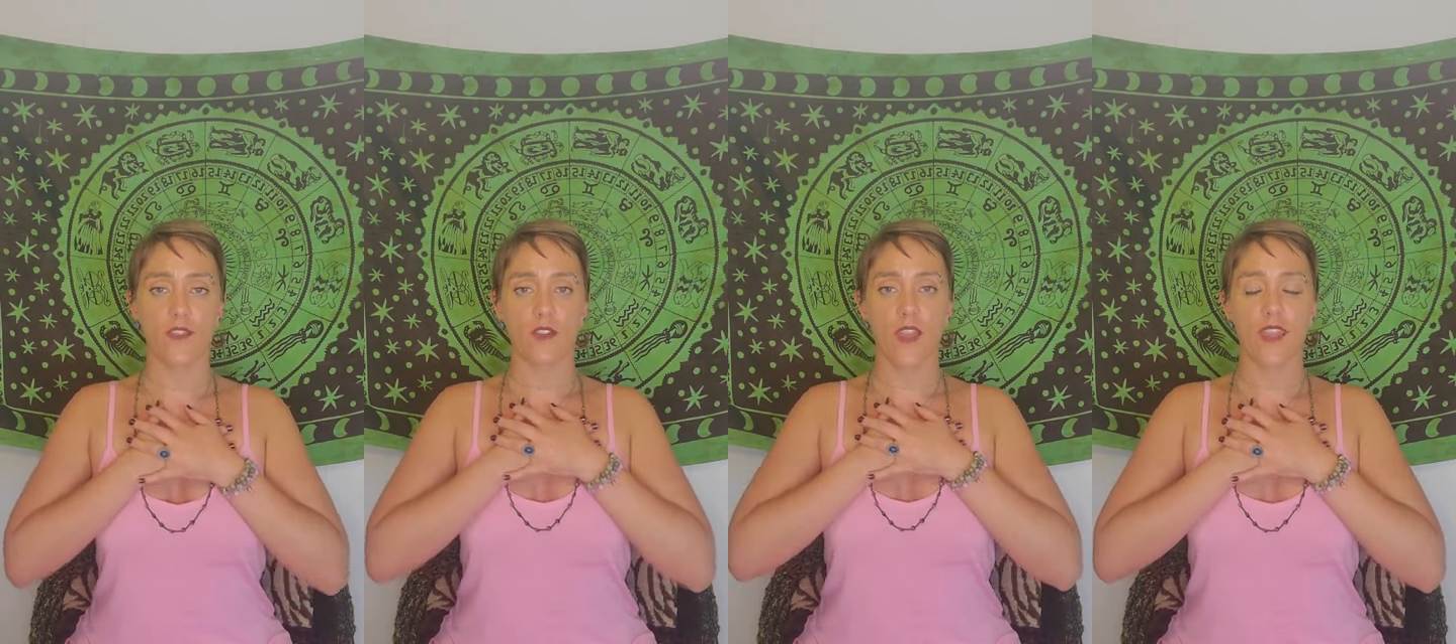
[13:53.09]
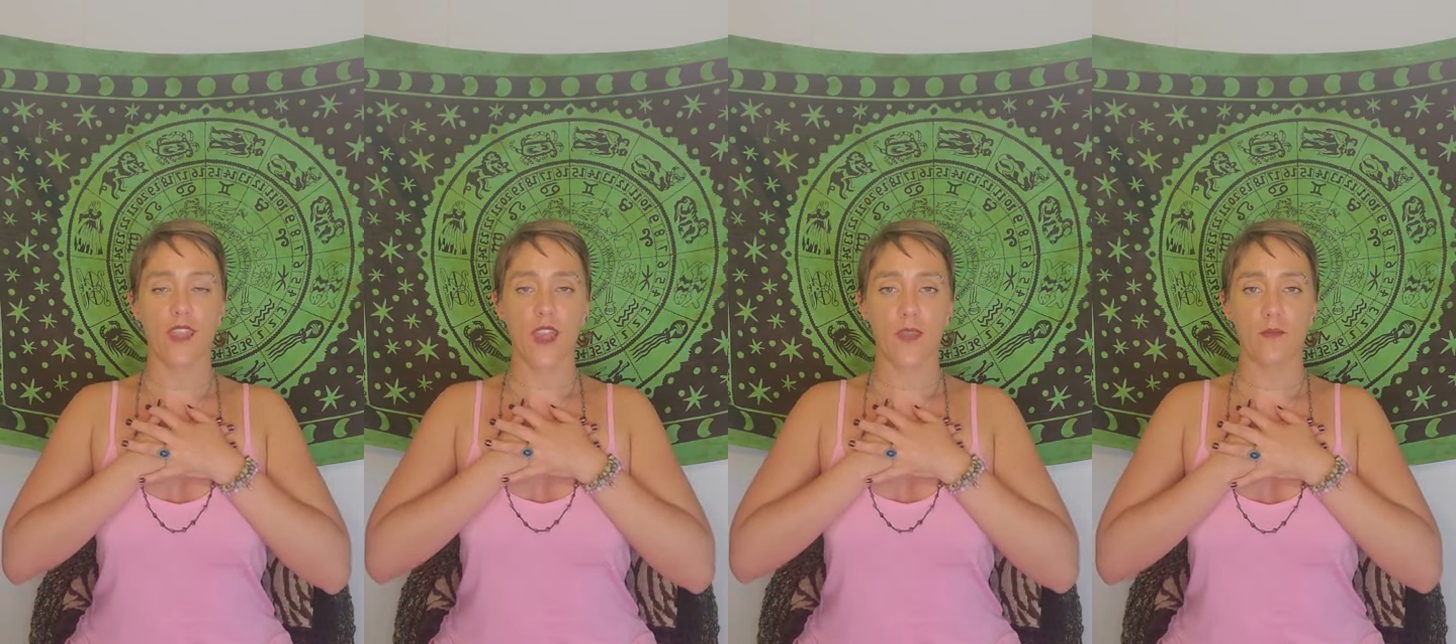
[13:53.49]
So
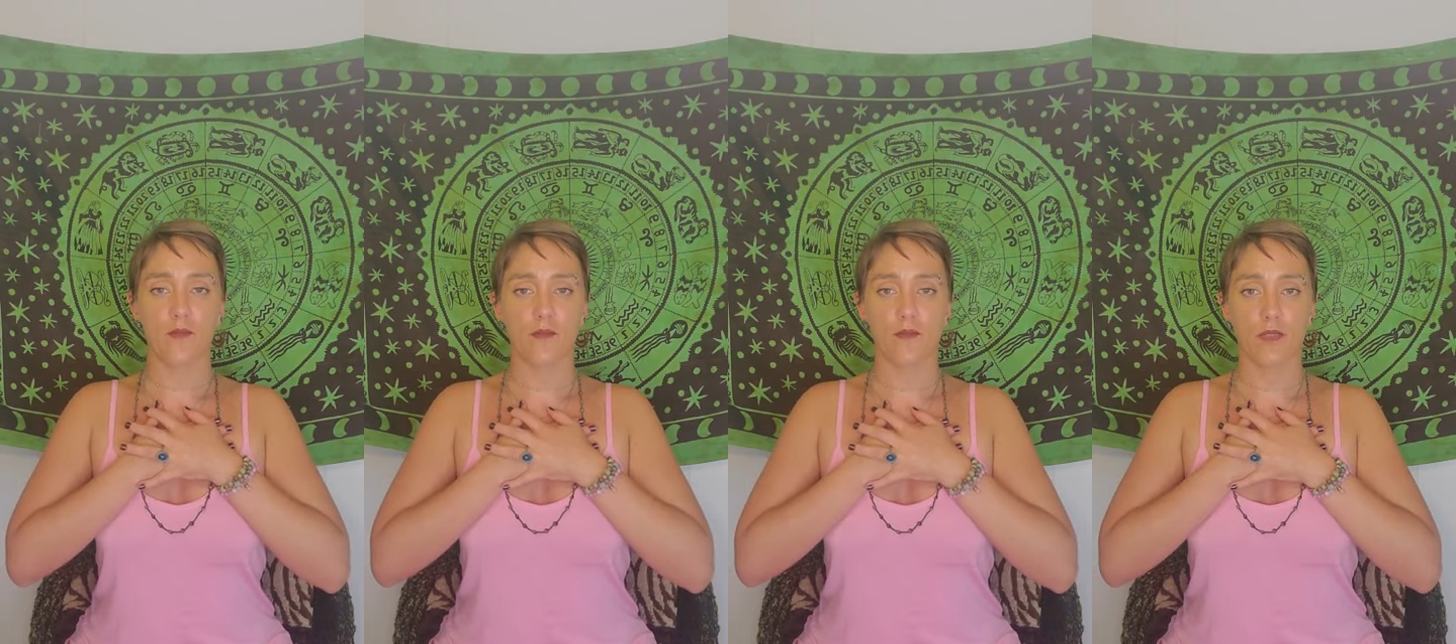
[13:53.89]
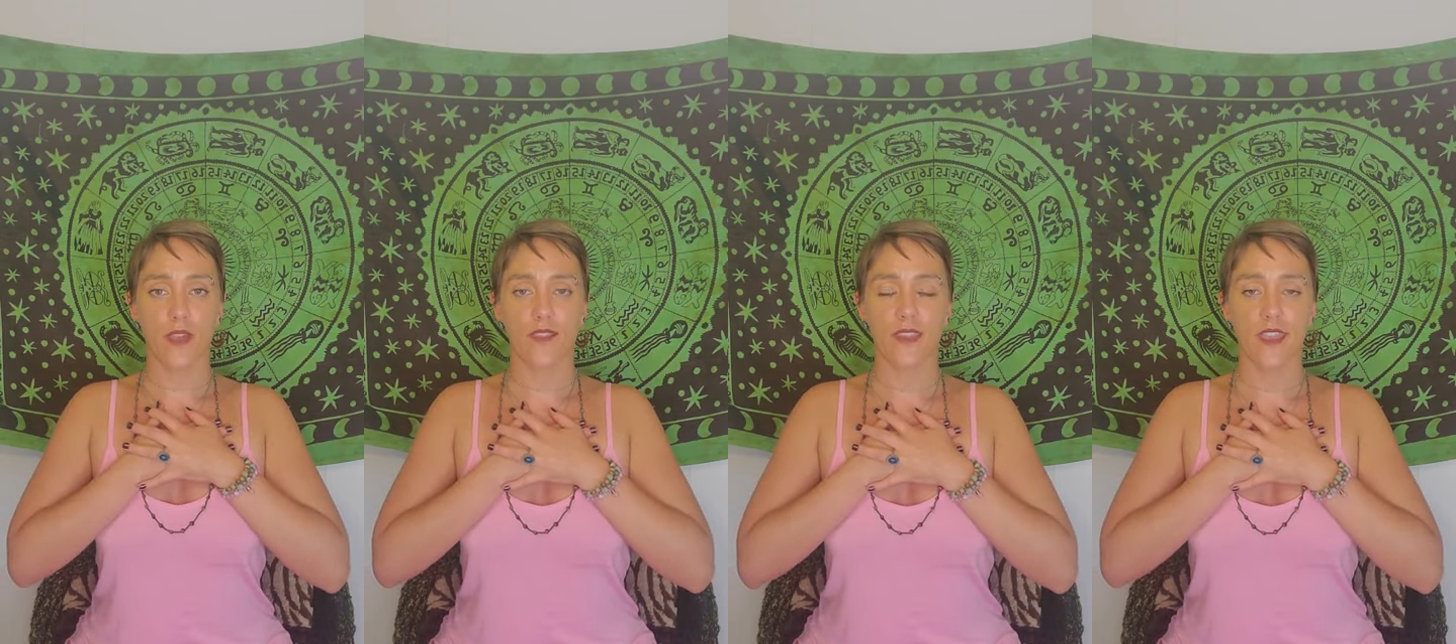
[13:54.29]
like I'm
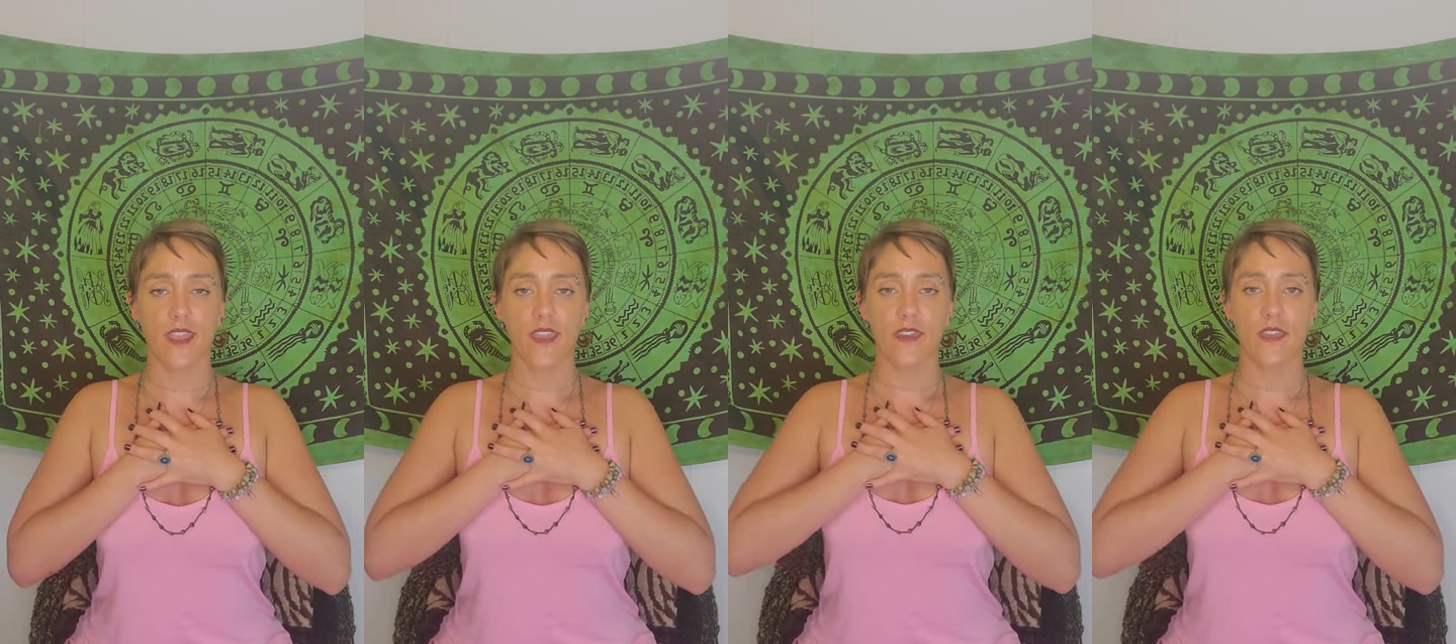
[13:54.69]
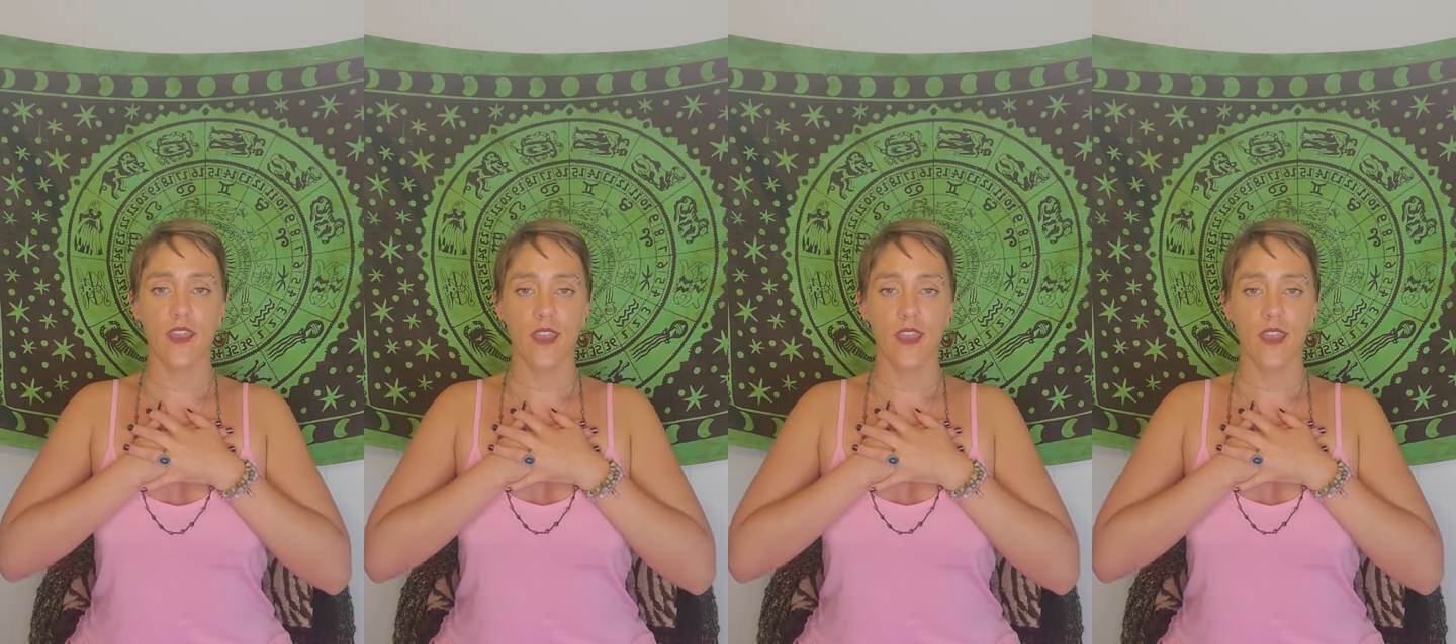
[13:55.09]
pressing in